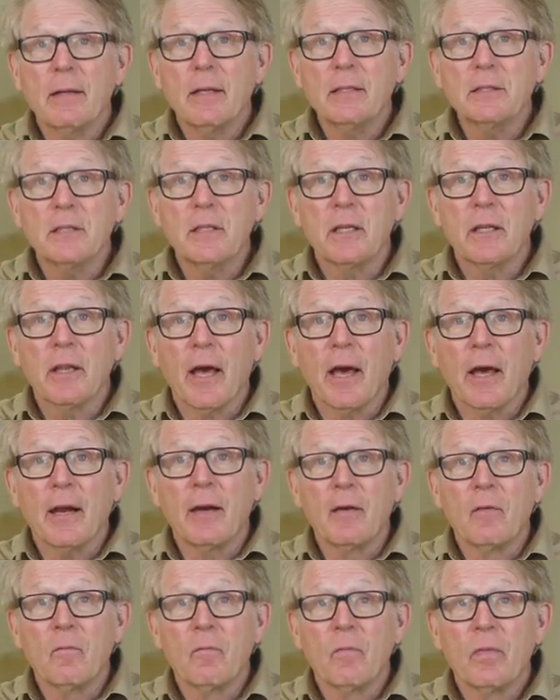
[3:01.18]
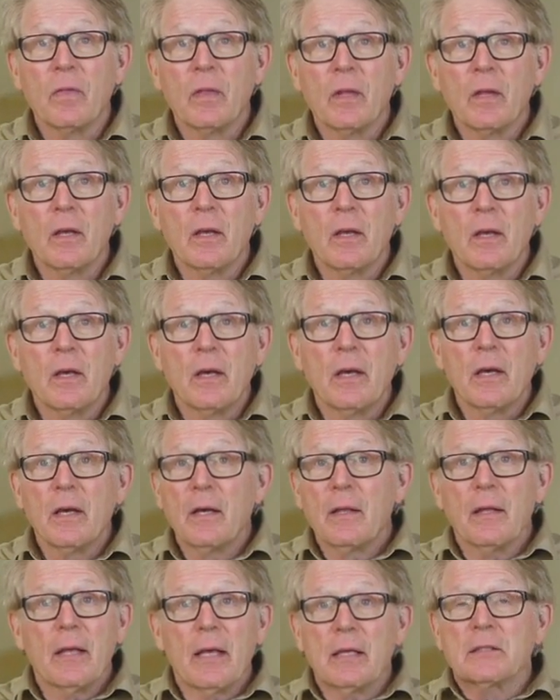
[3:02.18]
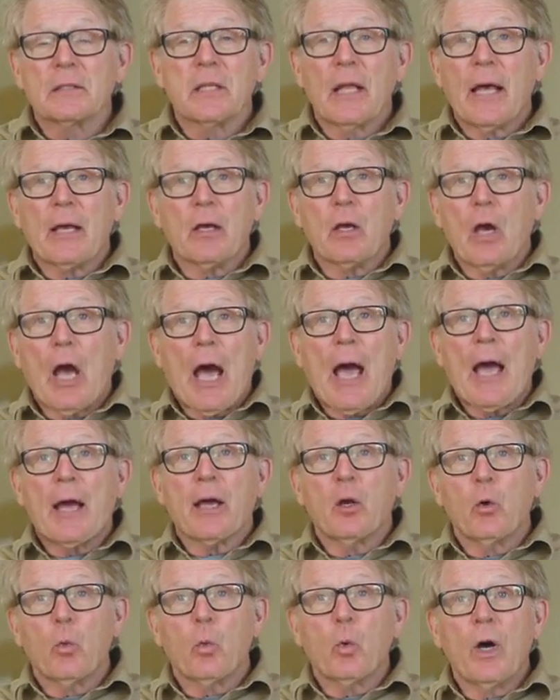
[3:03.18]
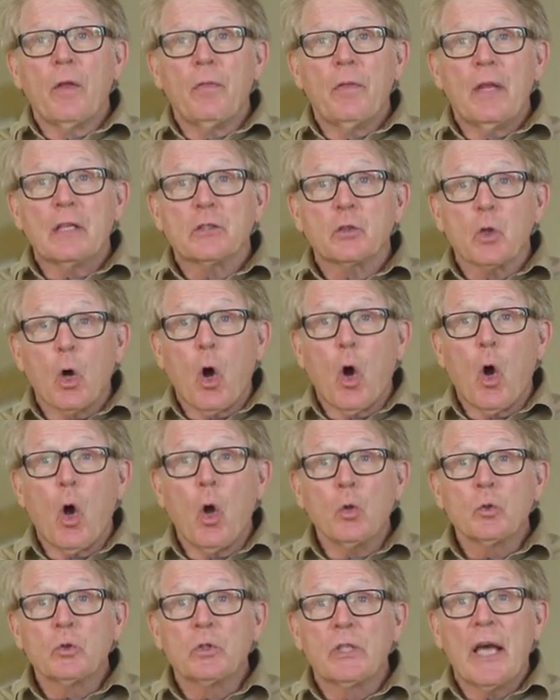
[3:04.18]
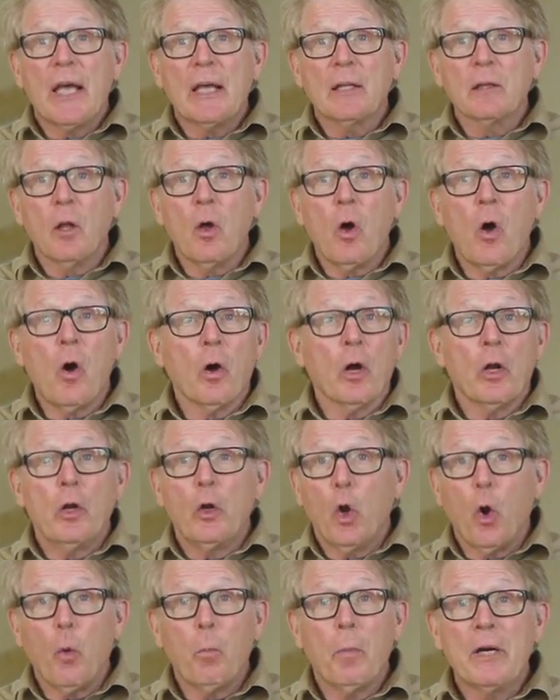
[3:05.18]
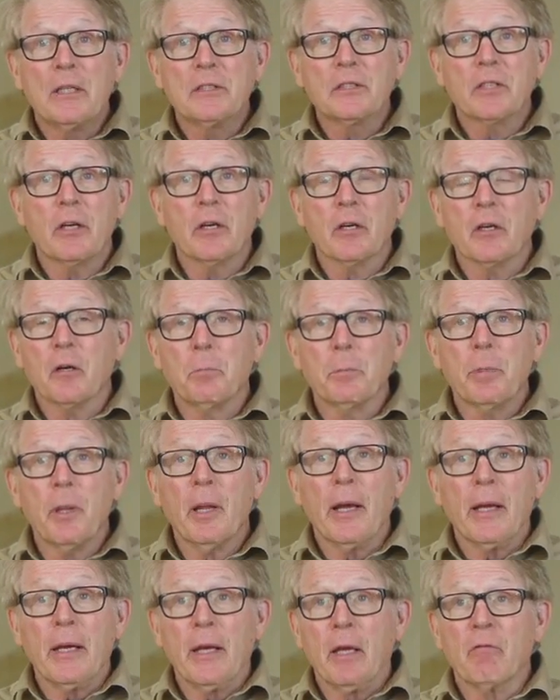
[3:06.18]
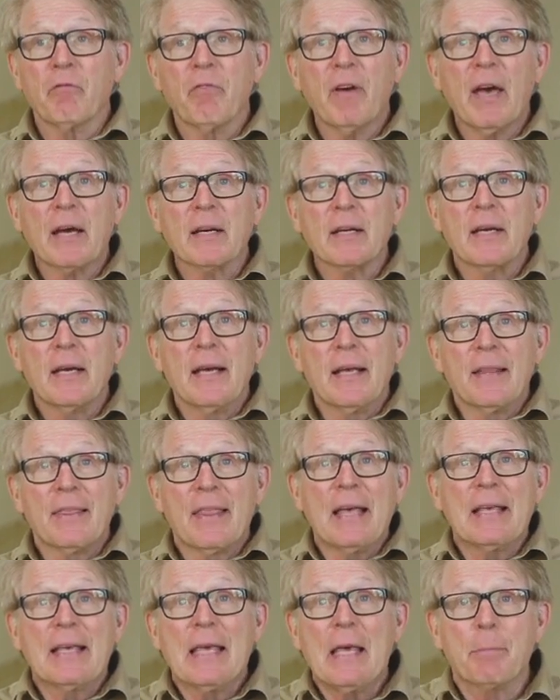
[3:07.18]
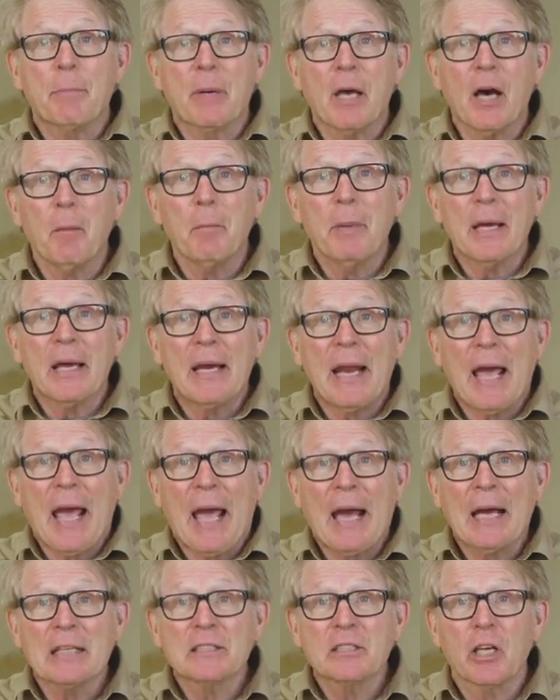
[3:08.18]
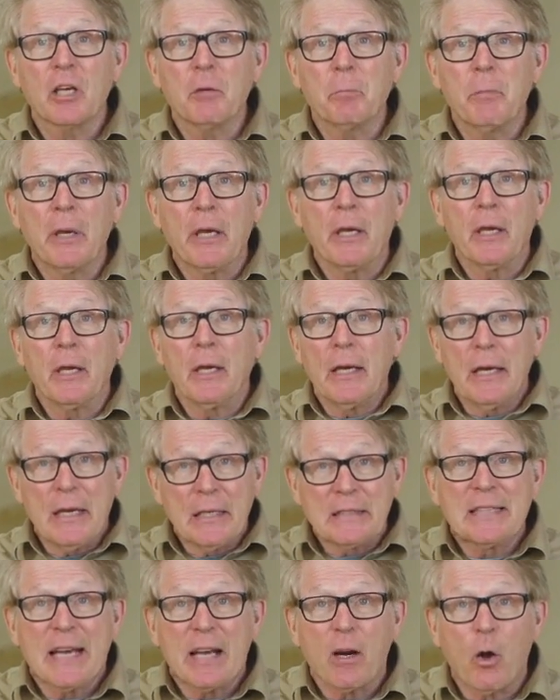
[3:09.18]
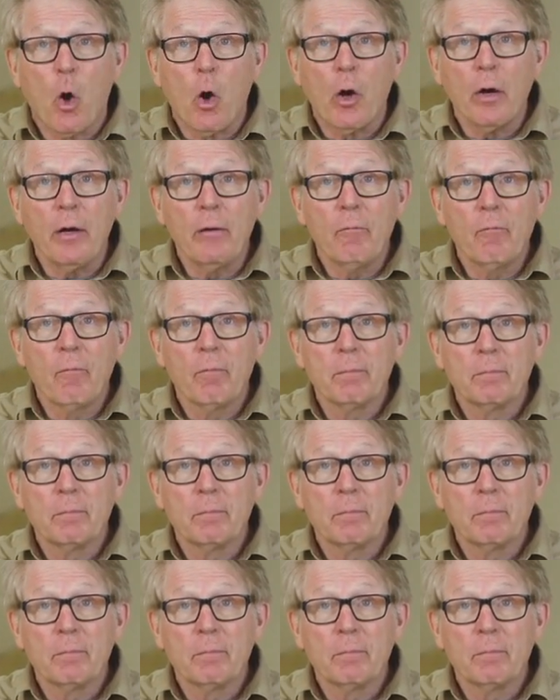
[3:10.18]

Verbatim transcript: Listen to that. It's like I can run this all day long and nobody's gonna complain. In fact, they keep coming and asking me, is that on?